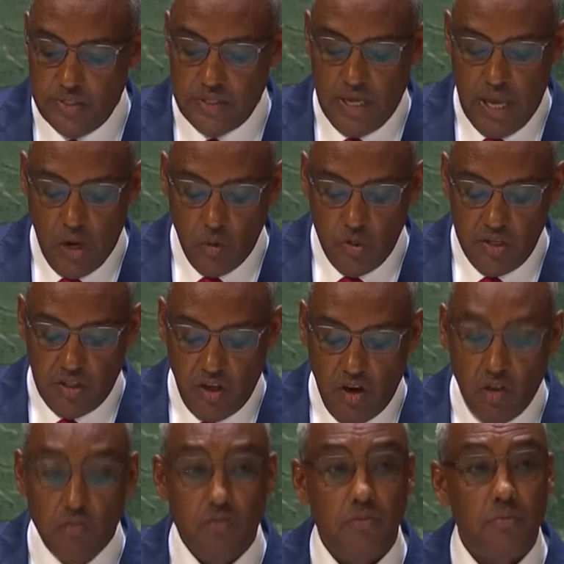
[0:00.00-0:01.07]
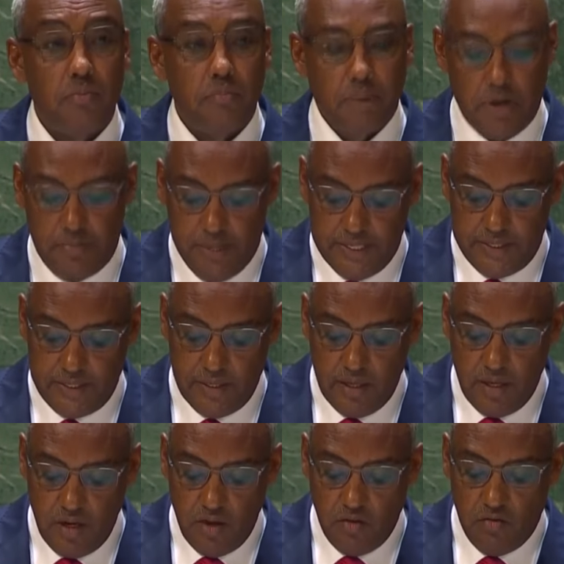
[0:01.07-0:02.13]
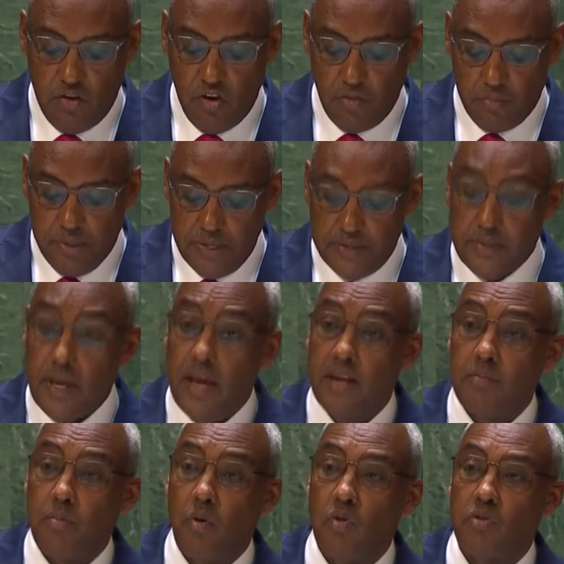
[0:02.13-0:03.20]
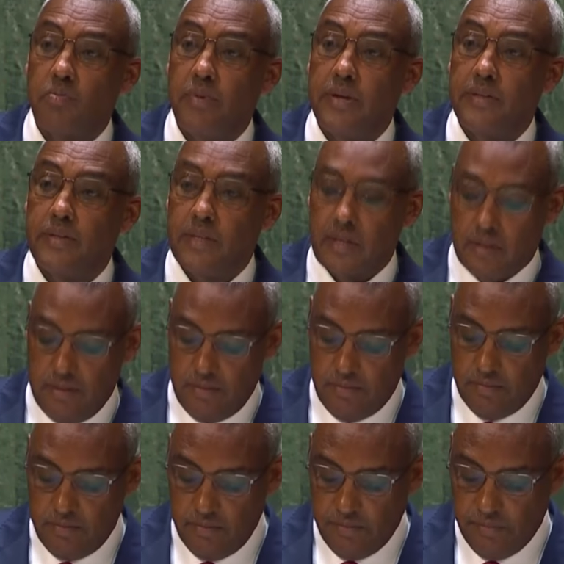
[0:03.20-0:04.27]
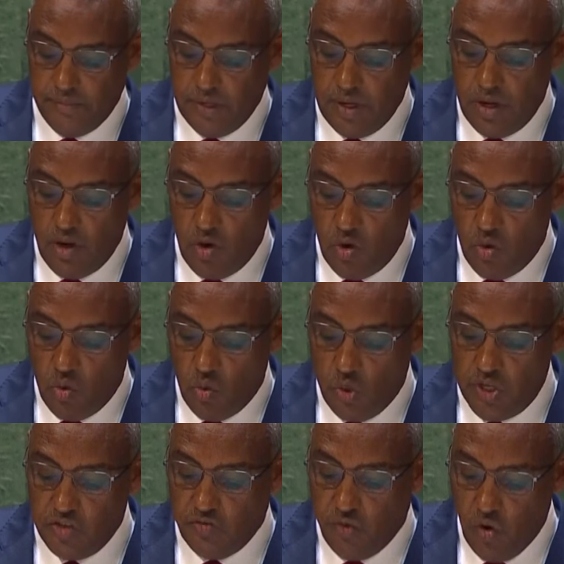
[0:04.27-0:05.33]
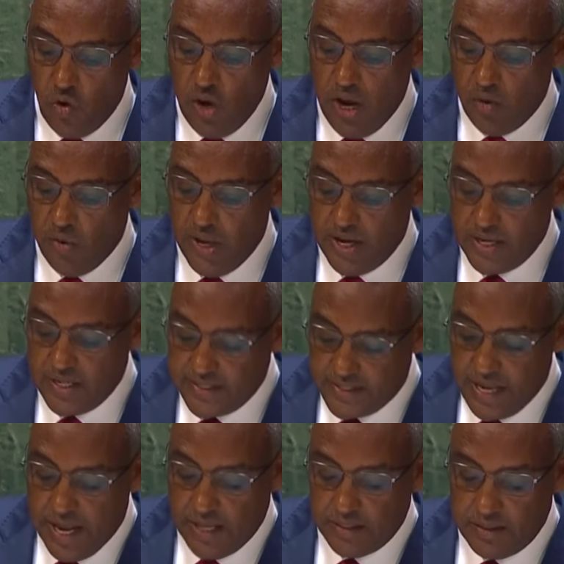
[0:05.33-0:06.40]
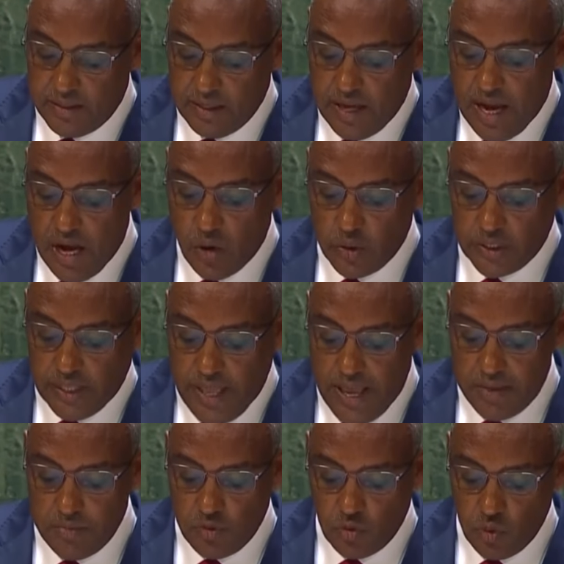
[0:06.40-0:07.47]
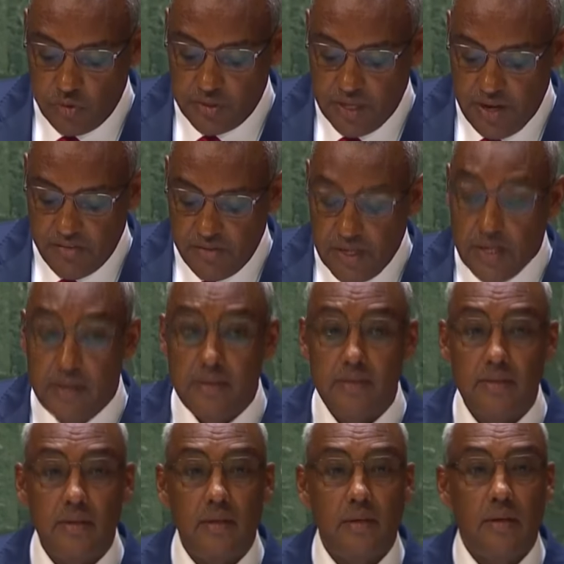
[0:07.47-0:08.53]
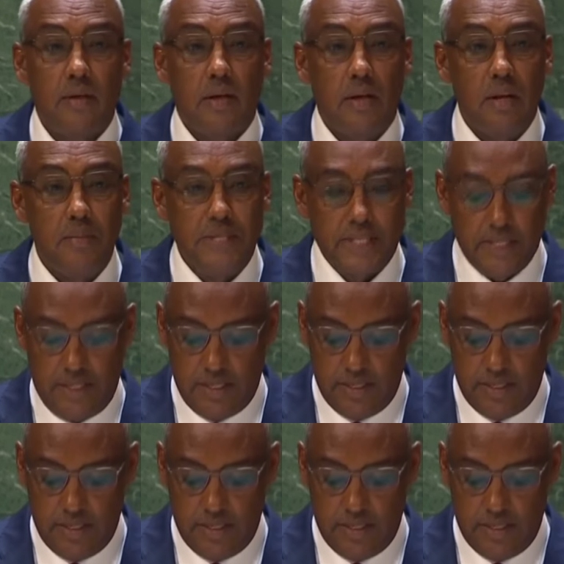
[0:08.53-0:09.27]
a unity of purpose for peace and prosperity. With full awareness that our time to serve is limited,